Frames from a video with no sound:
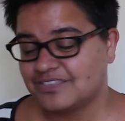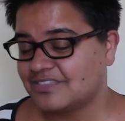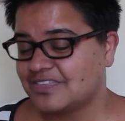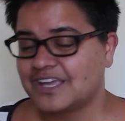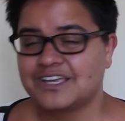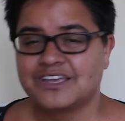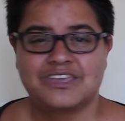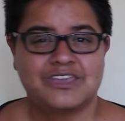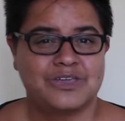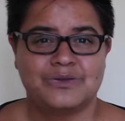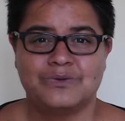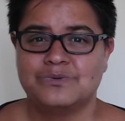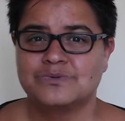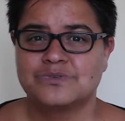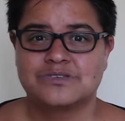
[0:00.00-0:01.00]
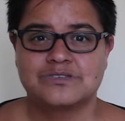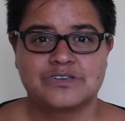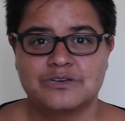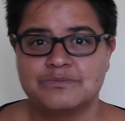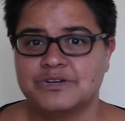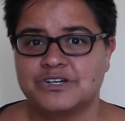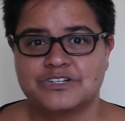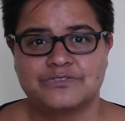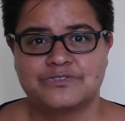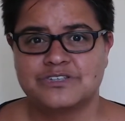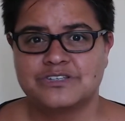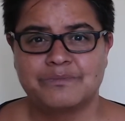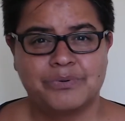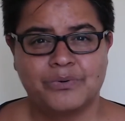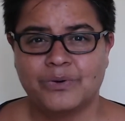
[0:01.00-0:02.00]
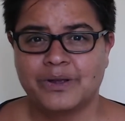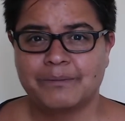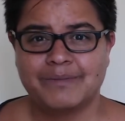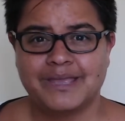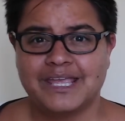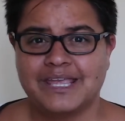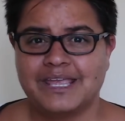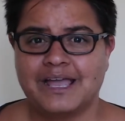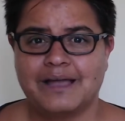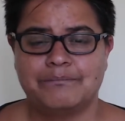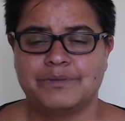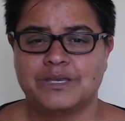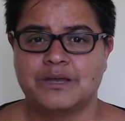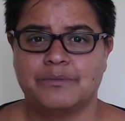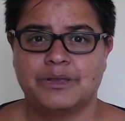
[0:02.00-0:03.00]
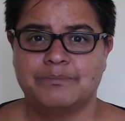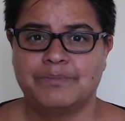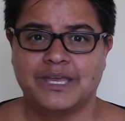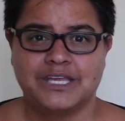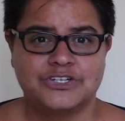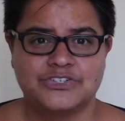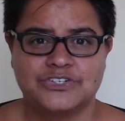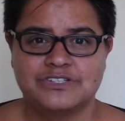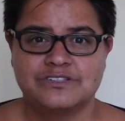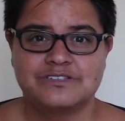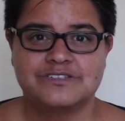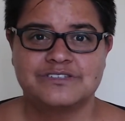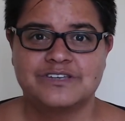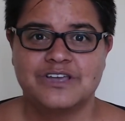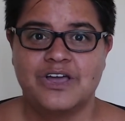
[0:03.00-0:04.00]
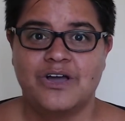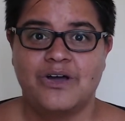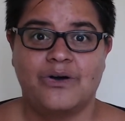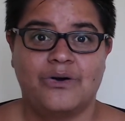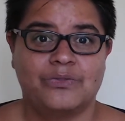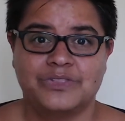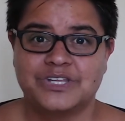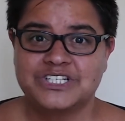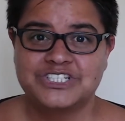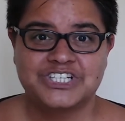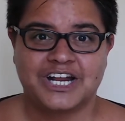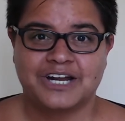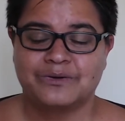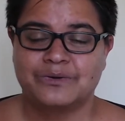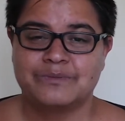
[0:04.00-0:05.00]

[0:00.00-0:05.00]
Thank you so much for supporting me and becoming patrons on this channel.